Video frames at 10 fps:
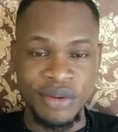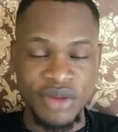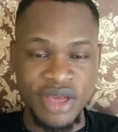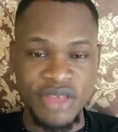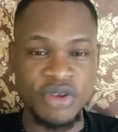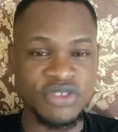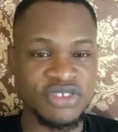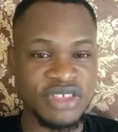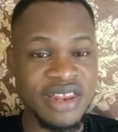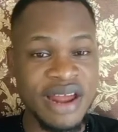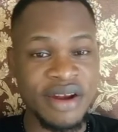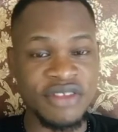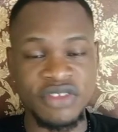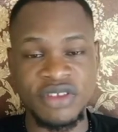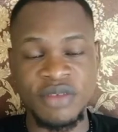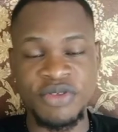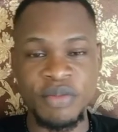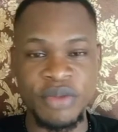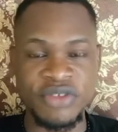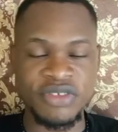Okay? Just hit that red
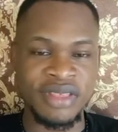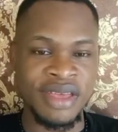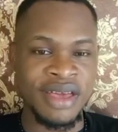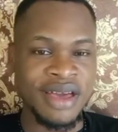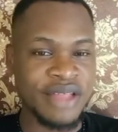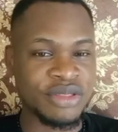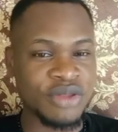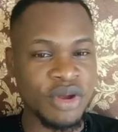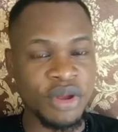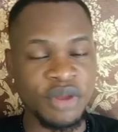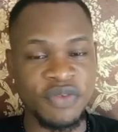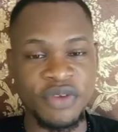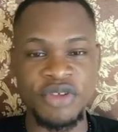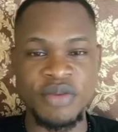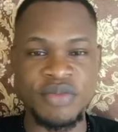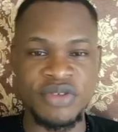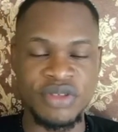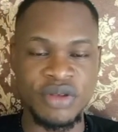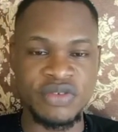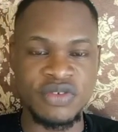subscription button and turn on your notification
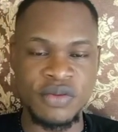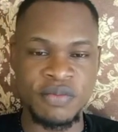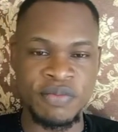button also